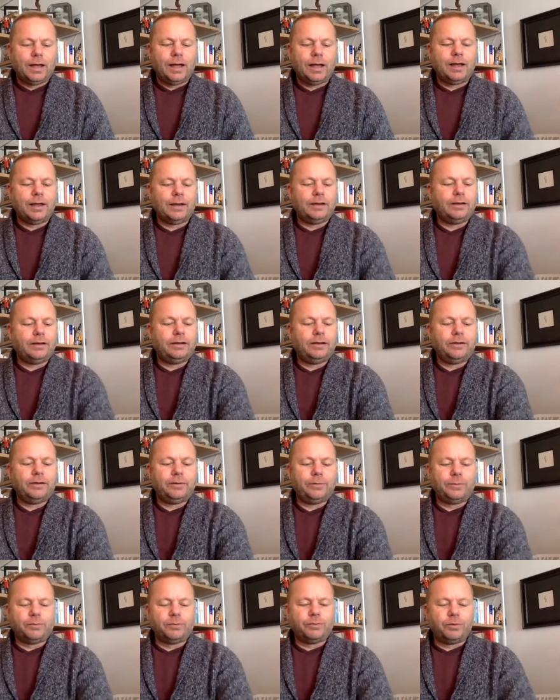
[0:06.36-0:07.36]
And
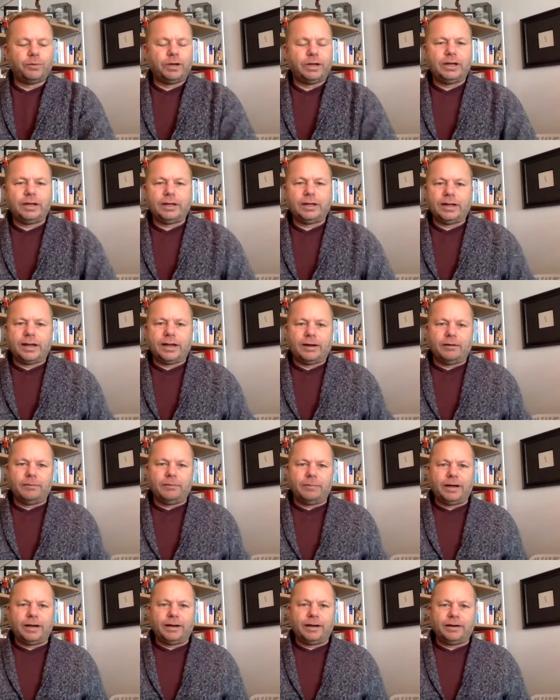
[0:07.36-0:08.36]
you really out
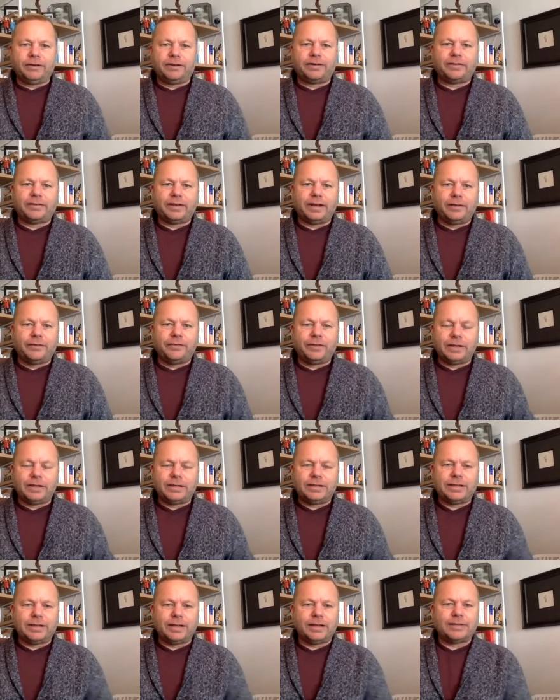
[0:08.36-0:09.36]
Meghan yourself in
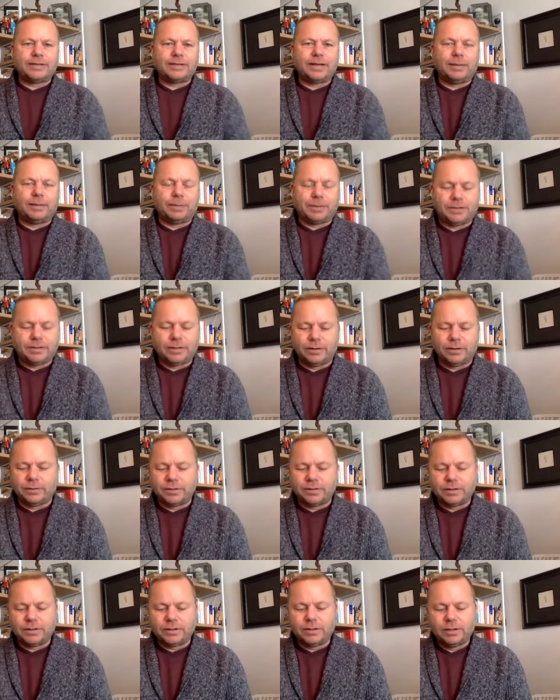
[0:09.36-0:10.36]
today's
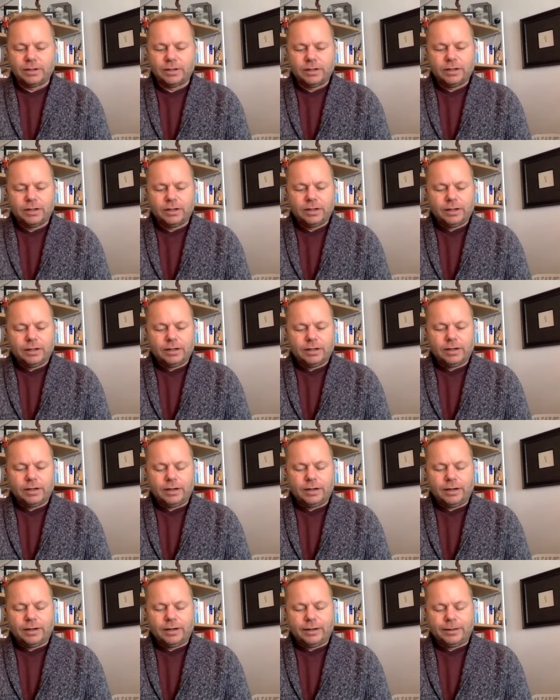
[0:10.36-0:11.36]
episode.
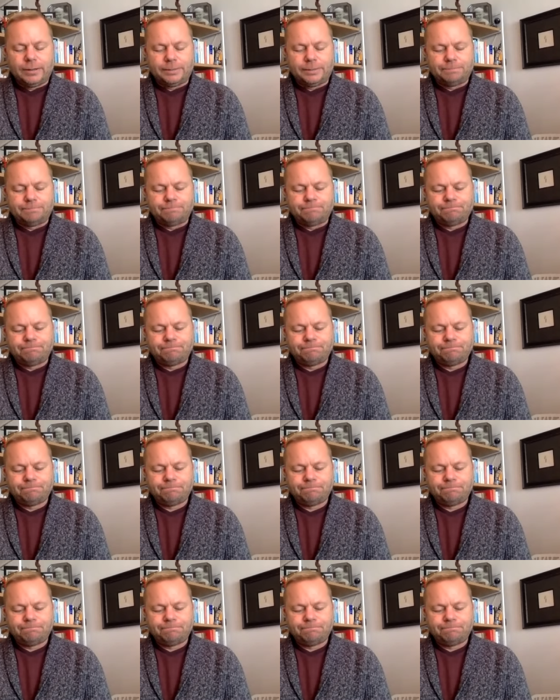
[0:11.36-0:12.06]
Um,